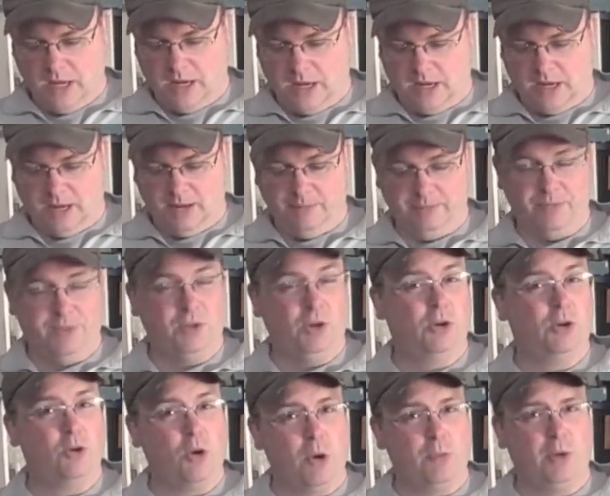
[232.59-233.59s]
Um,
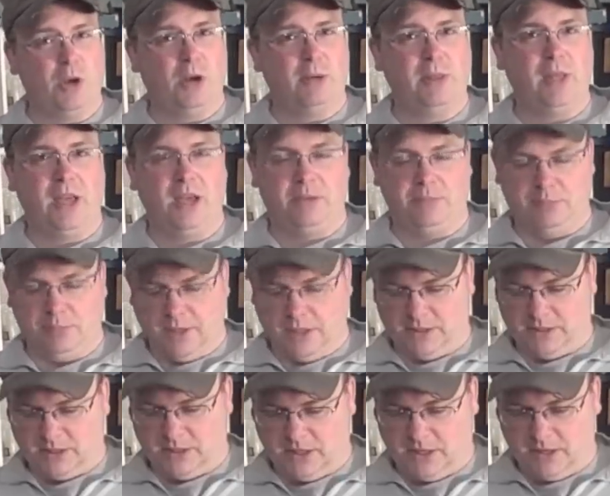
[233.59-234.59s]
don't quote me on that,
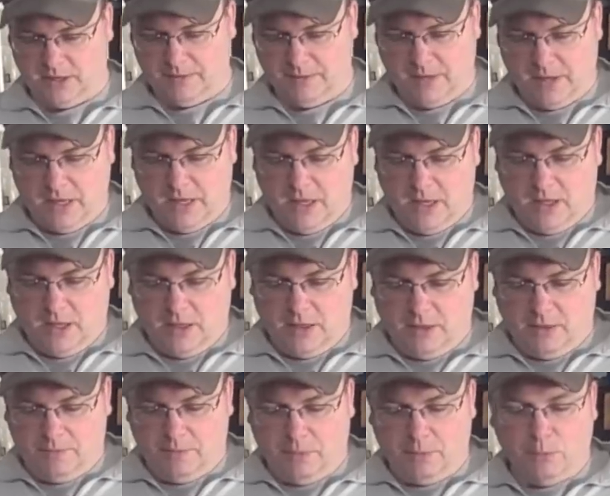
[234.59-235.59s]
but. Uh,
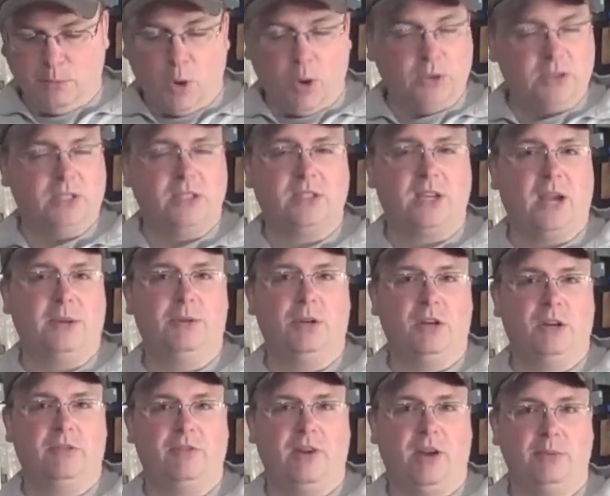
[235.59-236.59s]
Most of the time, you're
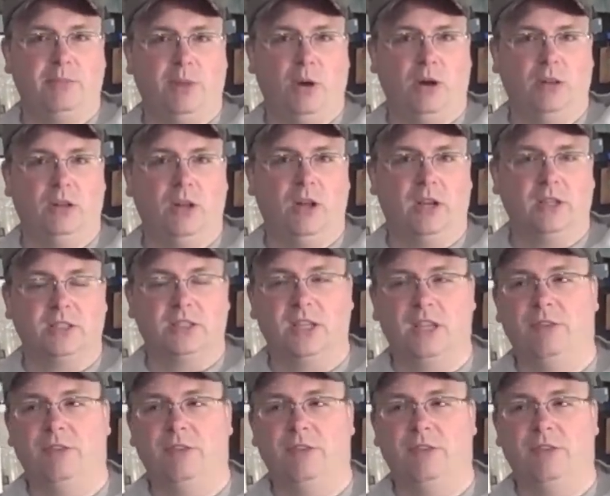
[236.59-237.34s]
going to find ball locks.